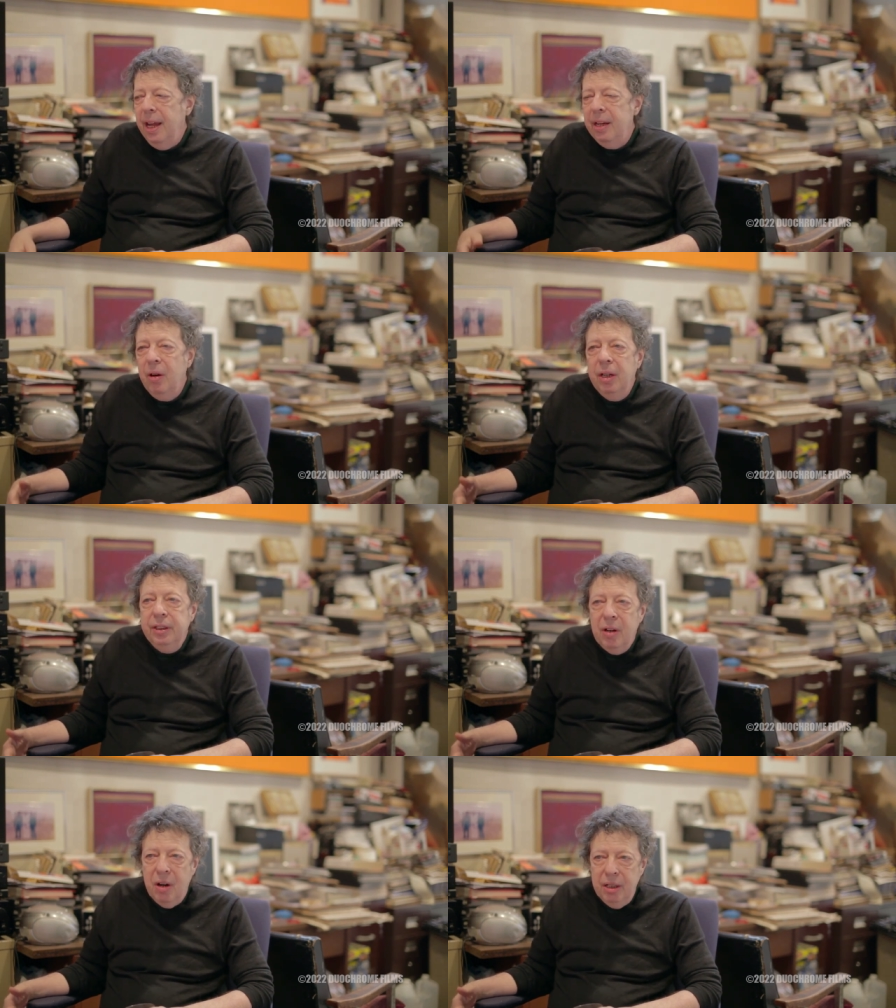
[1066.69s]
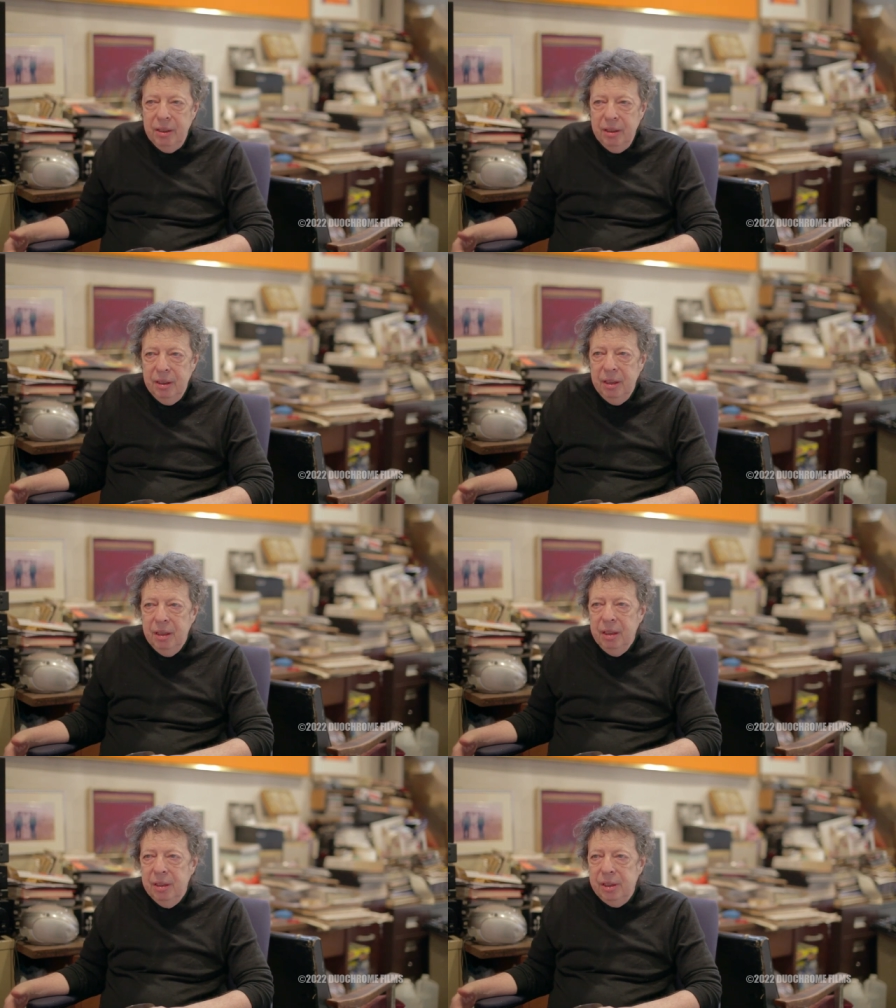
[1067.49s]
at Art Card
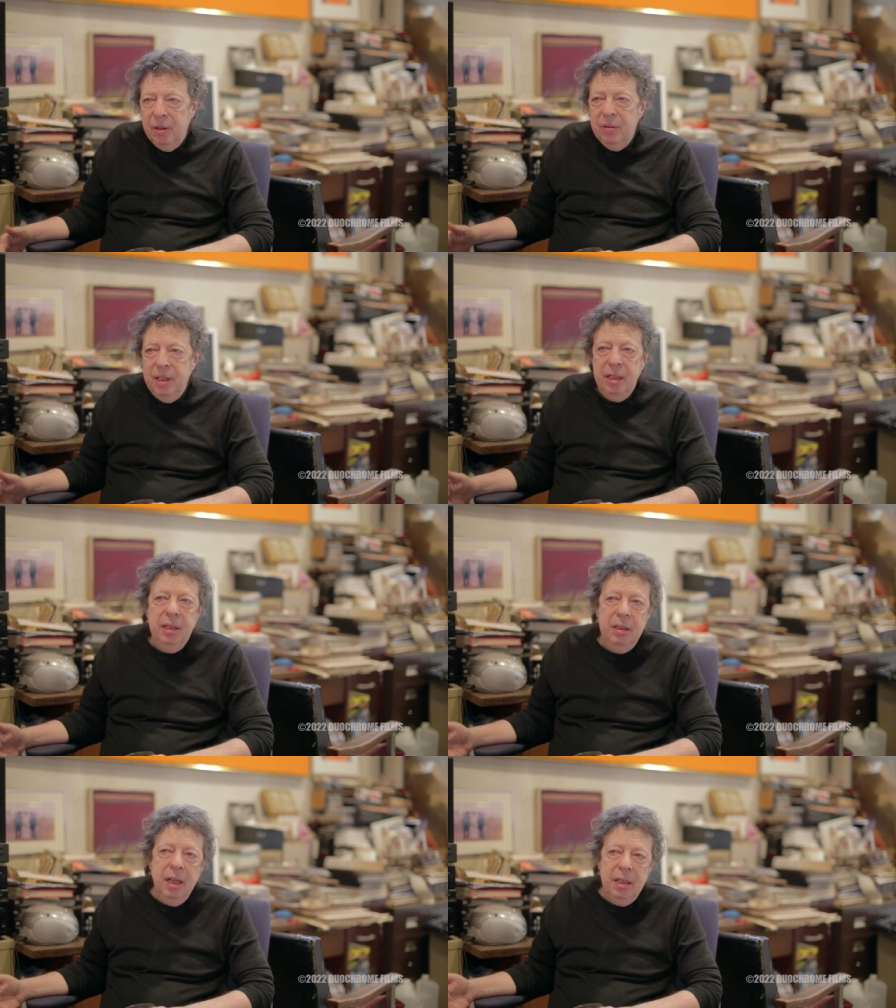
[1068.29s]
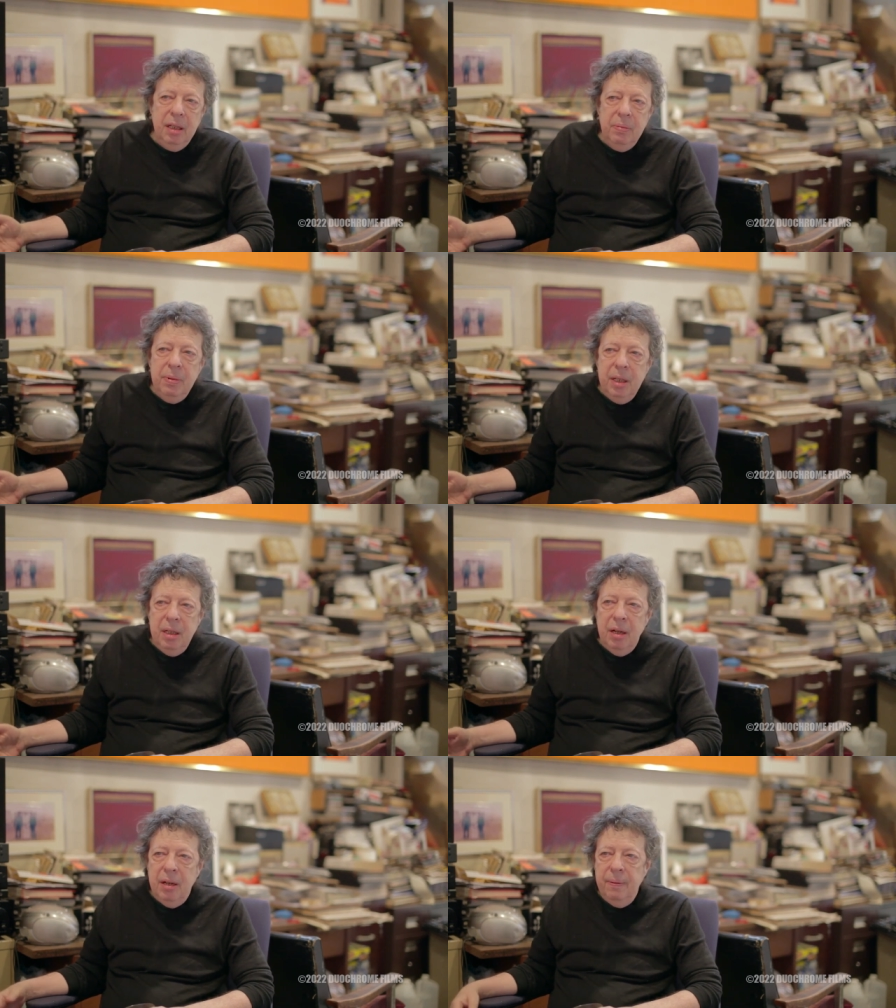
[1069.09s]
so they they give
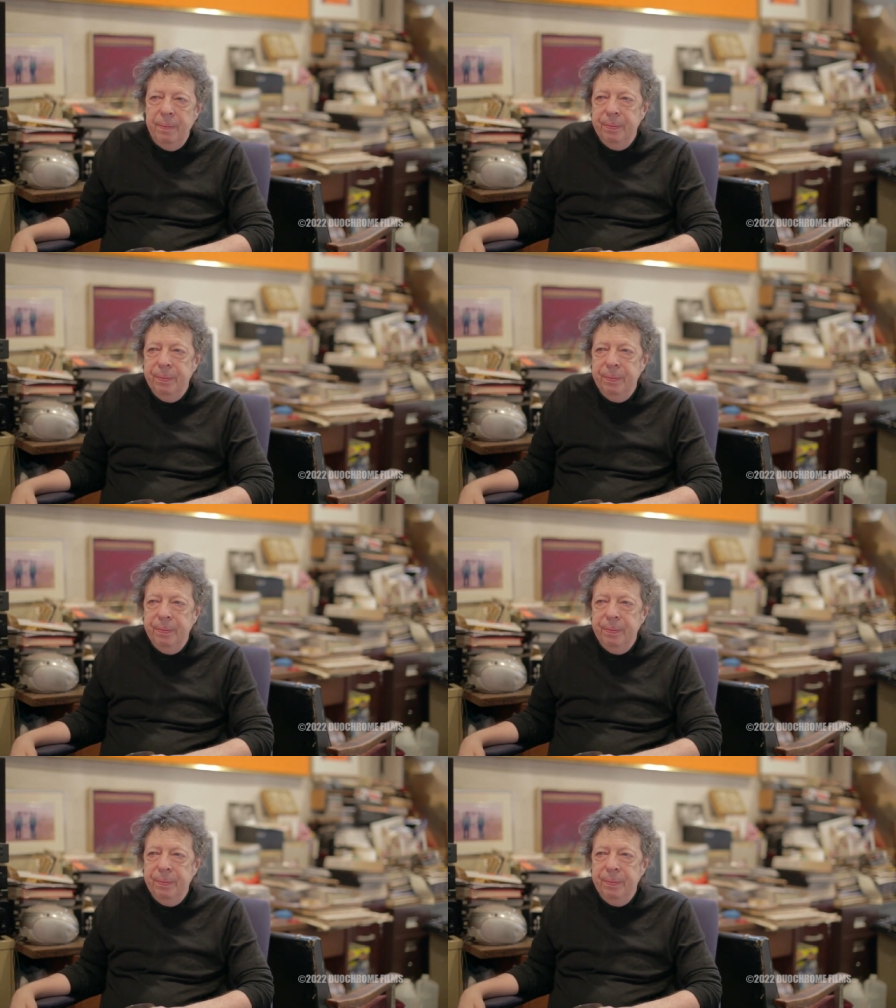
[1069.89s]
me um,